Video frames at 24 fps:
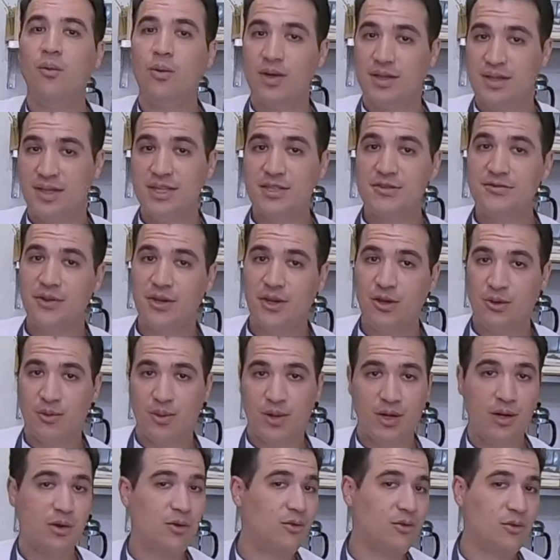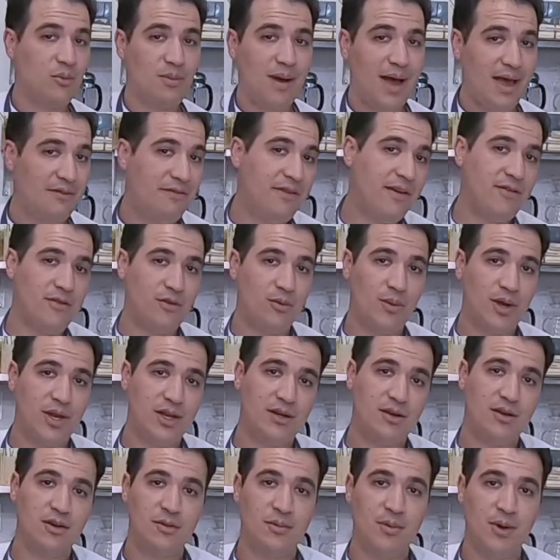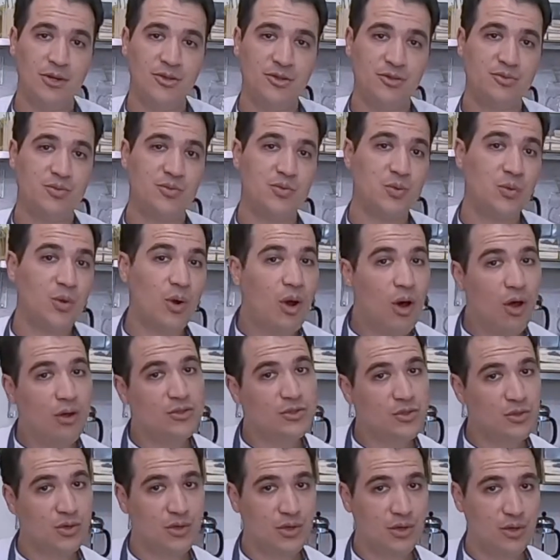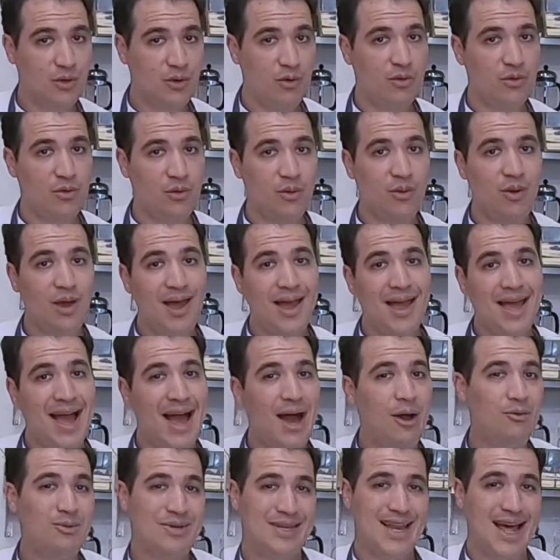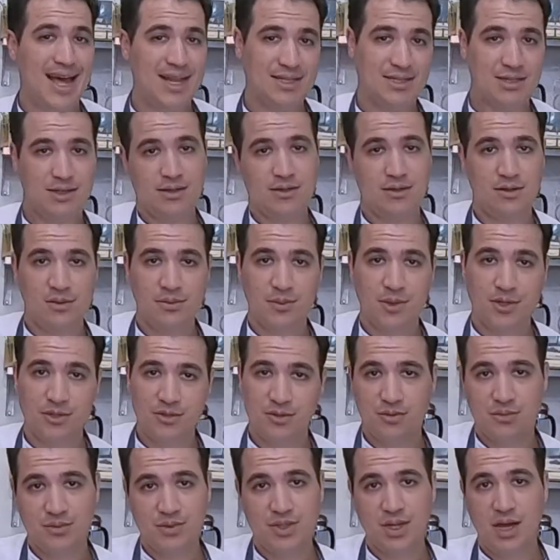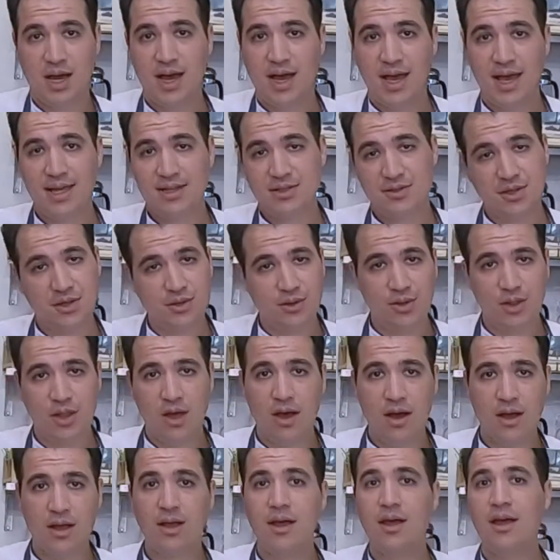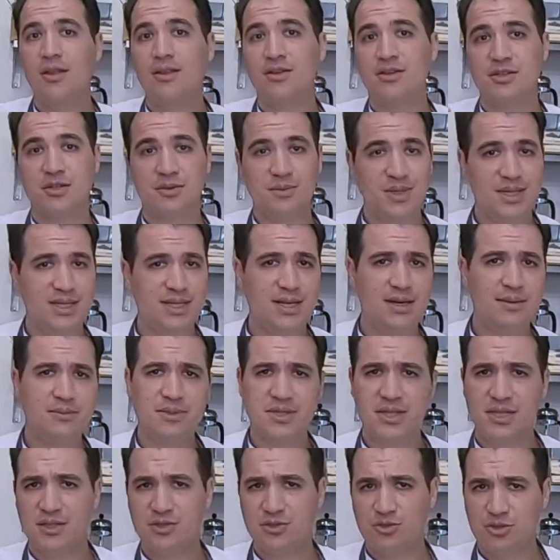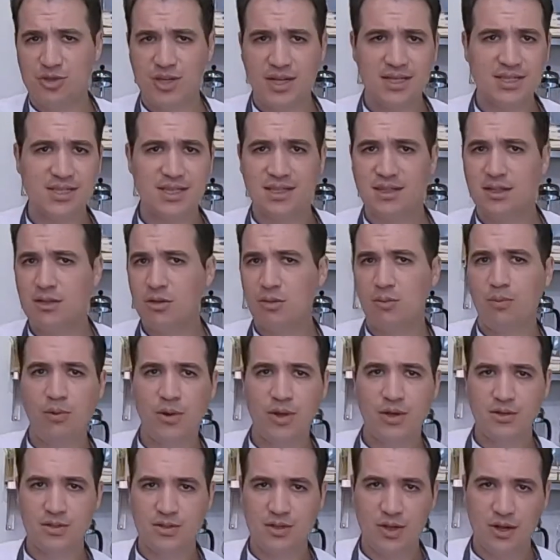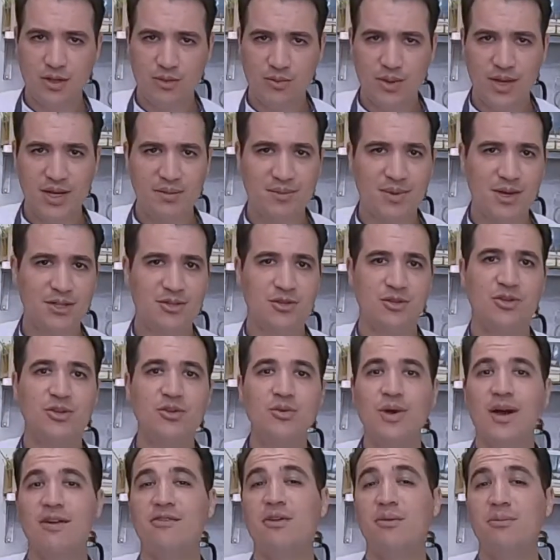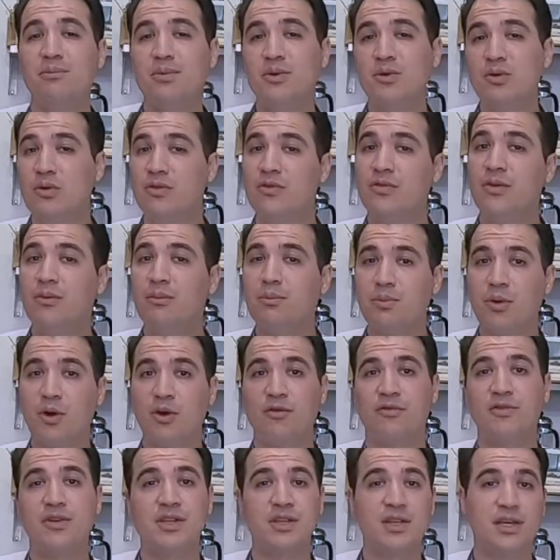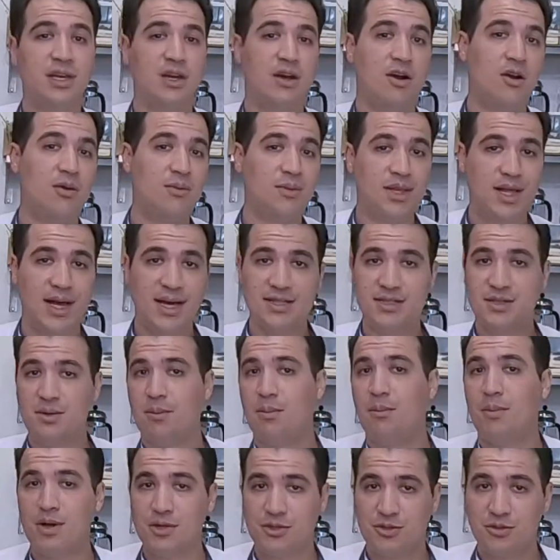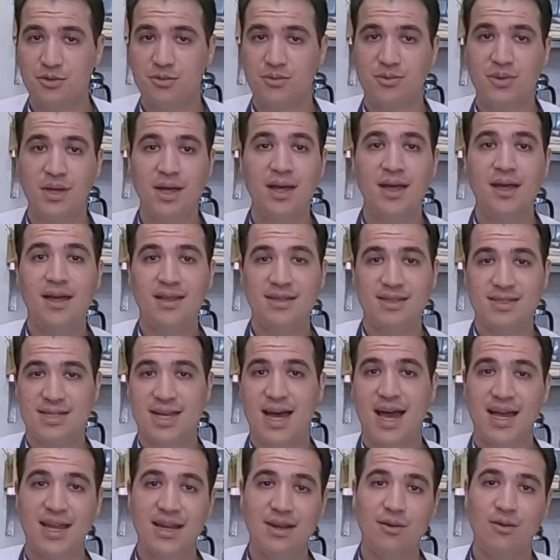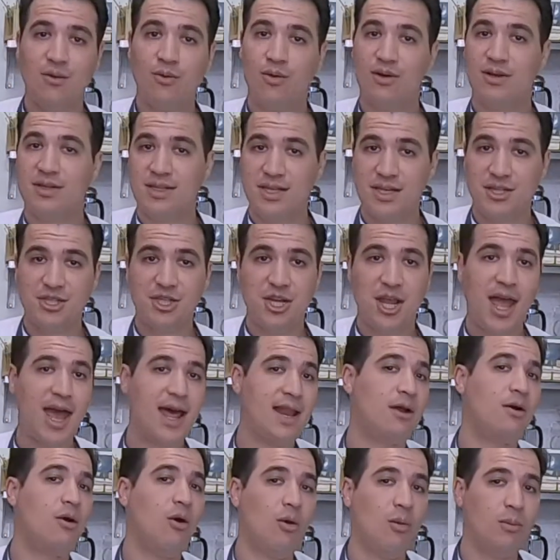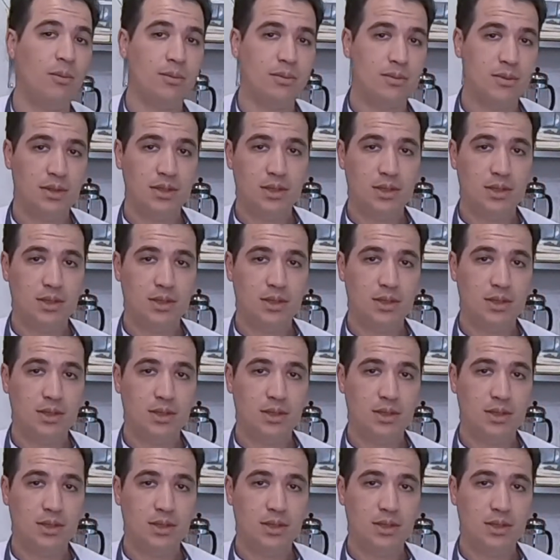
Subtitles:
Well, in this video, we're gonna go through my favorite way to cook mushrooms. We're also gonna go through how not to cook mushrooms. As we go along, there's gonna be tips and tricks and little pointers along the way to make sure you have a beautiful, perfectly caramelized mushroom side or dish at home.